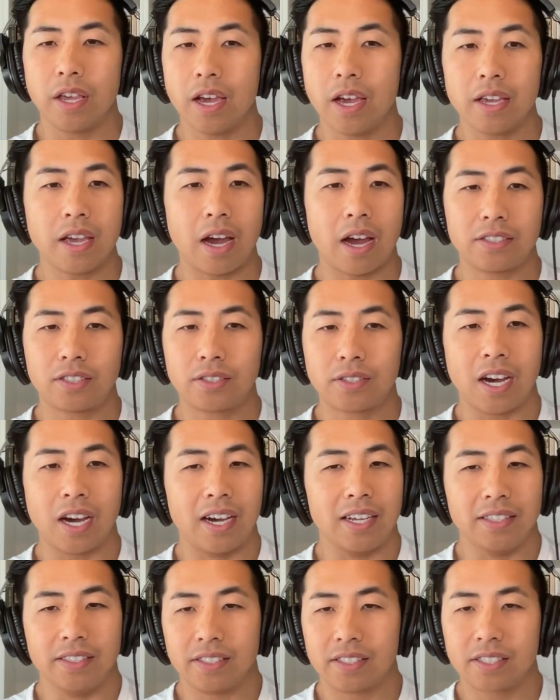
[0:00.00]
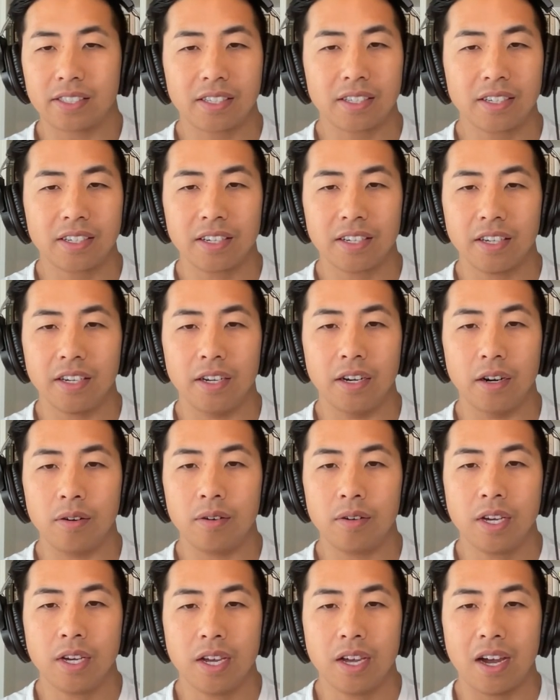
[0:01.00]
Yeah, tons. You
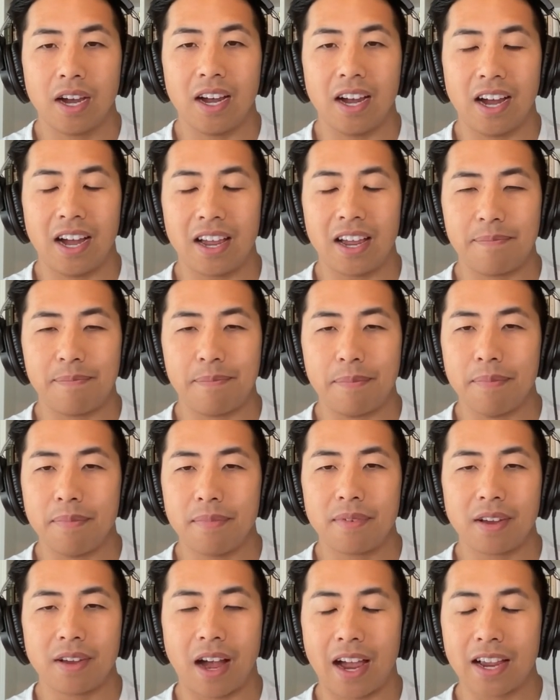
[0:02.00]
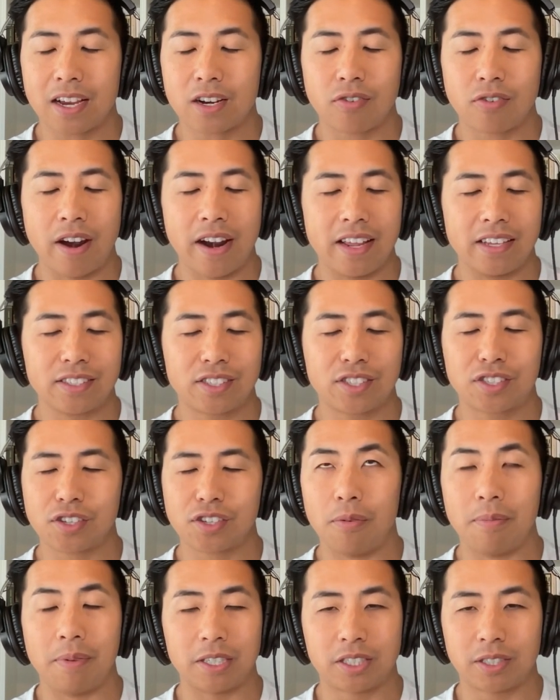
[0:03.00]
know, I i I credit
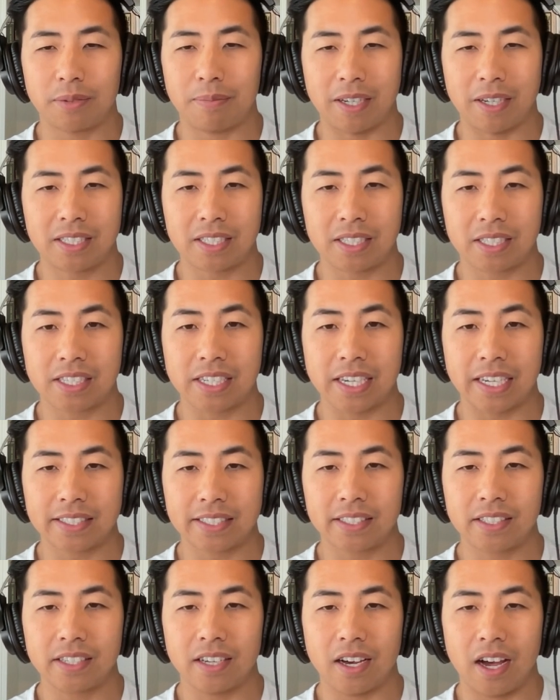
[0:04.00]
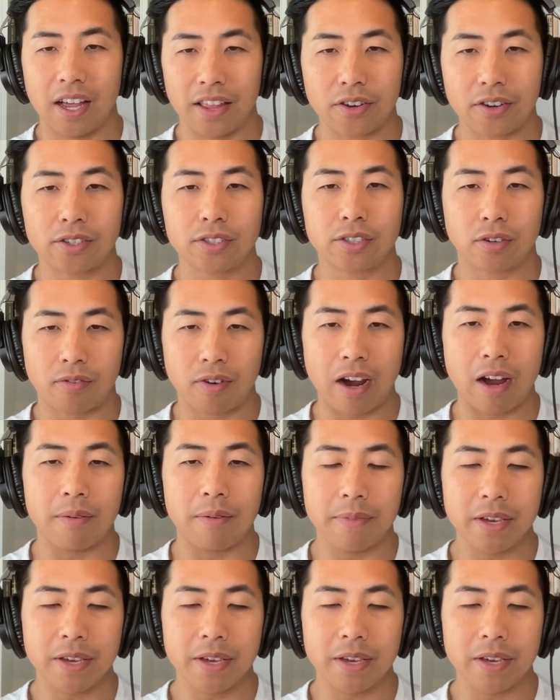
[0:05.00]
so much of my success to others around